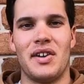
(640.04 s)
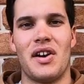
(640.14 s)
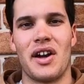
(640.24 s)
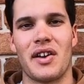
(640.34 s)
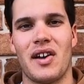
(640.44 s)

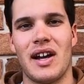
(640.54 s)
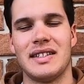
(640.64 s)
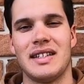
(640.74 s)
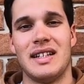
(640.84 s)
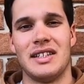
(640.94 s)
Alright
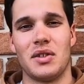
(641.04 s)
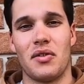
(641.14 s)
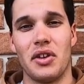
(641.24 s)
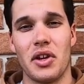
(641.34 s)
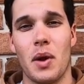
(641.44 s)
guys, so
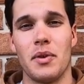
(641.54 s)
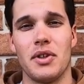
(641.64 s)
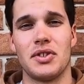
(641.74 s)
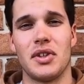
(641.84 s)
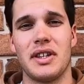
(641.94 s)
I really hope you
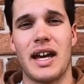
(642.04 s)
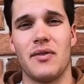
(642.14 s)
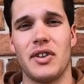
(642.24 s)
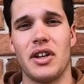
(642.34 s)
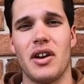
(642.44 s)
enjoyed
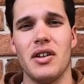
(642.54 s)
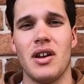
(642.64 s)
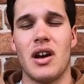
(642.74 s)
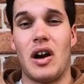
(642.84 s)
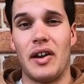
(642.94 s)
that video.
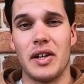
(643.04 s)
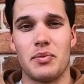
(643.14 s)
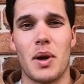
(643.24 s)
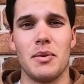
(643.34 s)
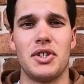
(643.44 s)
I
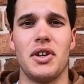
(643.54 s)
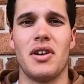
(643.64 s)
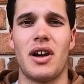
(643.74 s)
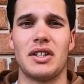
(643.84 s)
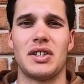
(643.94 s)
did promise
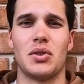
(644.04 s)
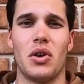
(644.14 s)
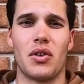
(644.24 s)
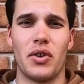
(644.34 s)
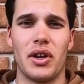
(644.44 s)
you I'd just
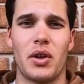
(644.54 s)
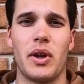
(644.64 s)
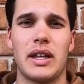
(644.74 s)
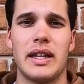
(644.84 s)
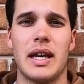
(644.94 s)
talk really
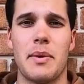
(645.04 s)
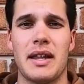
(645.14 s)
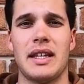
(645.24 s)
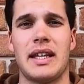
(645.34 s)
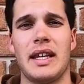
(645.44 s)
quickly
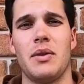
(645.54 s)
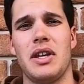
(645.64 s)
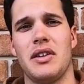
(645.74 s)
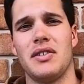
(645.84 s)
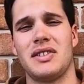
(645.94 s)
about the gear
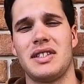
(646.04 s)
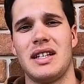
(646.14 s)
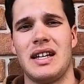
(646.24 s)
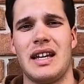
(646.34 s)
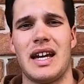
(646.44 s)
we used
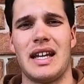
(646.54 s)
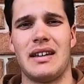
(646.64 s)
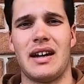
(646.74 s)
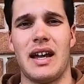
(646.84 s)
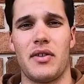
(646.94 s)

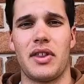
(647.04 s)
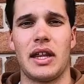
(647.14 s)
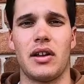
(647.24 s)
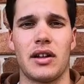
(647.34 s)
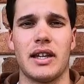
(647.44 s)
and
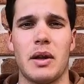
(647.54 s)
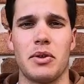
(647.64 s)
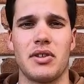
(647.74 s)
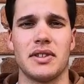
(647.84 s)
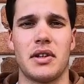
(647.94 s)
everything like
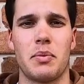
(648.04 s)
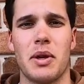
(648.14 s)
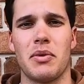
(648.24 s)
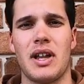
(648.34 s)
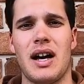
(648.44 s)
that, because a lot of
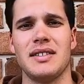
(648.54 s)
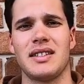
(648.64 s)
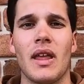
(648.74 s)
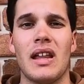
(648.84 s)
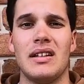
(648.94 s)
people
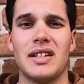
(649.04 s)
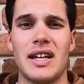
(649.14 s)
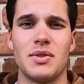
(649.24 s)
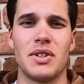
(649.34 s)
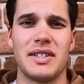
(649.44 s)
ask. So
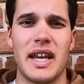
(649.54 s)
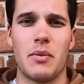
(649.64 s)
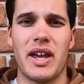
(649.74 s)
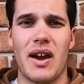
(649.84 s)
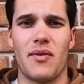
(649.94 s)
as you would have
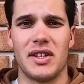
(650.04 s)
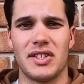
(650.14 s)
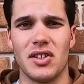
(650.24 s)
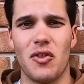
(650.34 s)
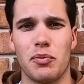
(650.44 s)
seen, we have the
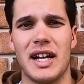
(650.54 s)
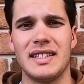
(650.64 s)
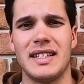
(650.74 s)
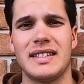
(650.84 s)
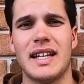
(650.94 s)
soft
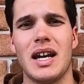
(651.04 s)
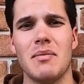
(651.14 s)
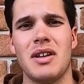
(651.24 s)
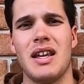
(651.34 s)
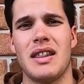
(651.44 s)
plastic
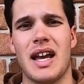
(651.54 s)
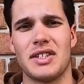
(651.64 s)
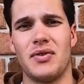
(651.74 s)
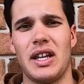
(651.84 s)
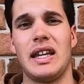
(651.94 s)
setup.
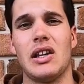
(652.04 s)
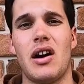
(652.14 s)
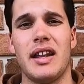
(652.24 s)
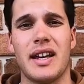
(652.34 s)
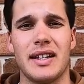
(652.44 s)
That's really
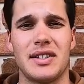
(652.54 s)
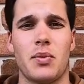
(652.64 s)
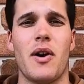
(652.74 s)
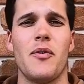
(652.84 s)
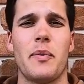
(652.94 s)
light. That is
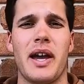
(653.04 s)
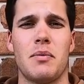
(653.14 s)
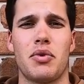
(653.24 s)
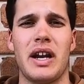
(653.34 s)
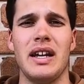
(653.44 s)

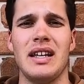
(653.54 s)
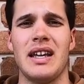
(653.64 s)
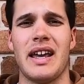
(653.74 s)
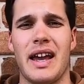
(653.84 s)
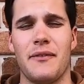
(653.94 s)
12-pound braid
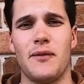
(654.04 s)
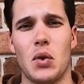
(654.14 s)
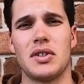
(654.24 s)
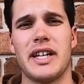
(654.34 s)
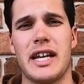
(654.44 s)
and
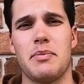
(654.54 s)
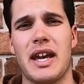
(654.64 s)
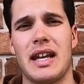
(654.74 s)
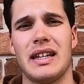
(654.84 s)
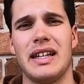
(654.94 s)

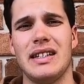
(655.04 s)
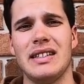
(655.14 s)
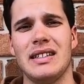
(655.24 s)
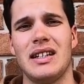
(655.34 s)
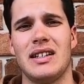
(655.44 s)
14-pound
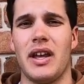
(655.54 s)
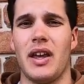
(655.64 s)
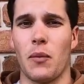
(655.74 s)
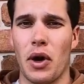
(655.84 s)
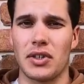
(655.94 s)
leader.
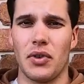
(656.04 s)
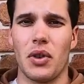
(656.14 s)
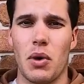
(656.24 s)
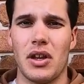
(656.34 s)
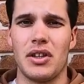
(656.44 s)
It works
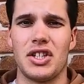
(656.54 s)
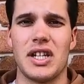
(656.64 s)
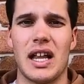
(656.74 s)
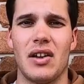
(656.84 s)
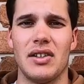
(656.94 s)
really well in the
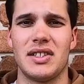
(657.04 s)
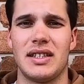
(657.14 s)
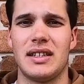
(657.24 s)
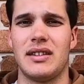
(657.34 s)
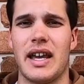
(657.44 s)
shallows.
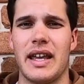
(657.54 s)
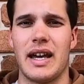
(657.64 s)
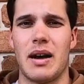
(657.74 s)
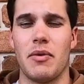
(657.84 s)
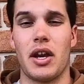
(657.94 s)
They
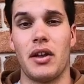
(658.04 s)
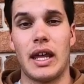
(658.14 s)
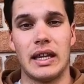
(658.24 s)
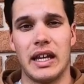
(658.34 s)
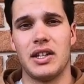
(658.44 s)
don't
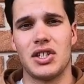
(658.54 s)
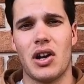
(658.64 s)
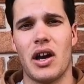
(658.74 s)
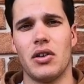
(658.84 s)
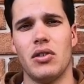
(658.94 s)
get leader
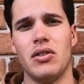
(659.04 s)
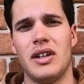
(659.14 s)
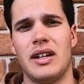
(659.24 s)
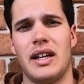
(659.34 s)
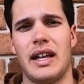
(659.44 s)
shy at all,
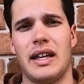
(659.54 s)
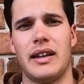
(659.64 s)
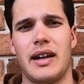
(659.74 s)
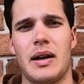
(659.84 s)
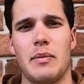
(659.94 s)

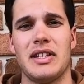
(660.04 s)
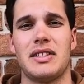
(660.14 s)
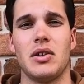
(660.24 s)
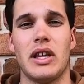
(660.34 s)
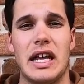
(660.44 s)
and it
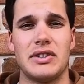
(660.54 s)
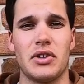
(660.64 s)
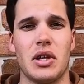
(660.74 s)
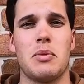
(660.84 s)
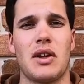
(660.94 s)
still lands
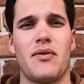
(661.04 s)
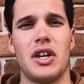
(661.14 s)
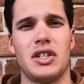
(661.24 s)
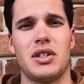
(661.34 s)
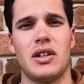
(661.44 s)
really big
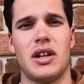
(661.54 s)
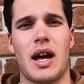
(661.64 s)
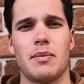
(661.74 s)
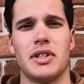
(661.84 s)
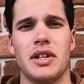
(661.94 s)
fish
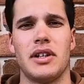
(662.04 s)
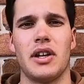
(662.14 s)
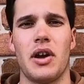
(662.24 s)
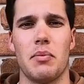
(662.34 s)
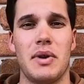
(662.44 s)
up to,
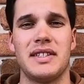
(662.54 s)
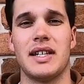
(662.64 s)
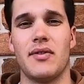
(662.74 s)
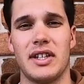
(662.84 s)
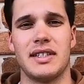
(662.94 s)
you know, mid
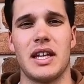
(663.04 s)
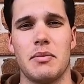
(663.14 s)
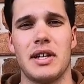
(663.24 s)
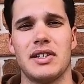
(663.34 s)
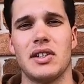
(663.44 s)
70
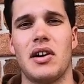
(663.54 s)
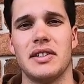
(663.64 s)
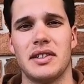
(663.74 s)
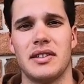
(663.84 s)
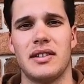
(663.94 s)
centimeter
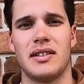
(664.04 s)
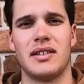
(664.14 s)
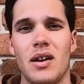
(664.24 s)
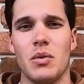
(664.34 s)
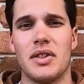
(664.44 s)
size.
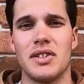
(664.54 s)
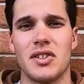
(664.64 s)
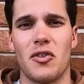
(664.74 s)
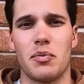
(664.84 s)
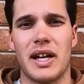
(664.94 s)
With the
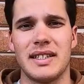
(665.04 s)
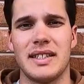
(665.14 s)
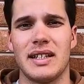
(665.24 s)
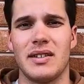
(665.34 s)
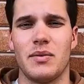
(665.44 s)
soft
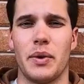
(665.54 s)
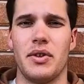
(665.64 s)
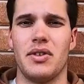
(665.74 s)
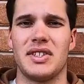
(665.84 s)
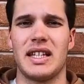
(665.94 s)
plastic, we
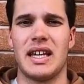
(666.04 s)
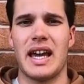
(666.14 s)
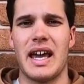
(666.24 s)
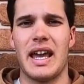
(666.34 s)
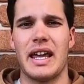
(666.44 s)
were using
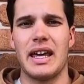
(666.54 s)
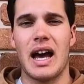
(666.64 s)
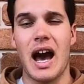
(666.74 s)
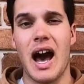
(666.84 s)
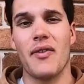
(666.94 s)
a
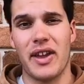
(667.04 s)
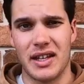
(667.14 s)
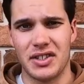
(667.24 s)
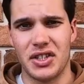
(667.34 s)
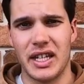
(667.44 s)
1/2
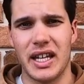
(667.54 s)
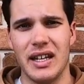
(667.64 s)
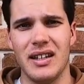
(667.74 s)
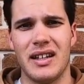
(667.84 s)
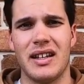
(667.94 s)
ounce jig
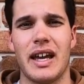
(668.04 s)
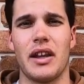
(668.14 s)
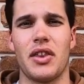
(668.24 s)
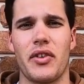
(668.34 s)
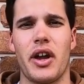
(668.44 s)
head
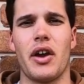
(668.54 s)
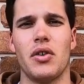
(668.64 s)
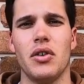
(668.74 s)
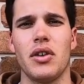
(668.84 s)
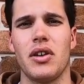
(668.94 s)
and a 3/0
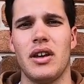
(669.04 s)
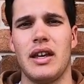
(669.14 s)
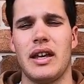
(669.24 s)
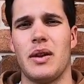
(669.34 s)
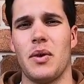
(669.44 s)
hook,
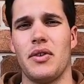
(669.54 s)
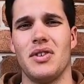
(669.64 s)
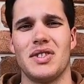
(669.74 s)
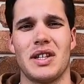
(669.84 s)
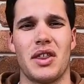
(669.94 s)
and we were
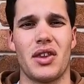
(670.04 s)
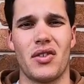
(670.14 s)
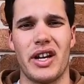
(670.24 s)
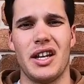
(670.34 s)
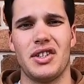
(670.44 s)
using a
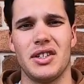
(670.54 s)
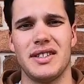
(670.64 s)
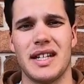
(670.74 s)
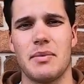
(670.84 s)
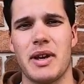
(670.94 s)
3-inch
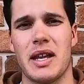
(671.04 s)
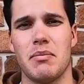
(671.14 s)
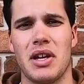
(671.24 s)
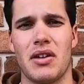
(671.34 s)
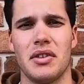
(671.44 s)

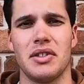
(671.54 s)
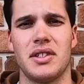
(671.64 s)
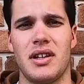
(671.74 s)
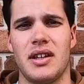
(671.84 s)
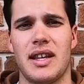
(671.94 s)
Z-Man
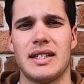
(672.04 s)
minnows.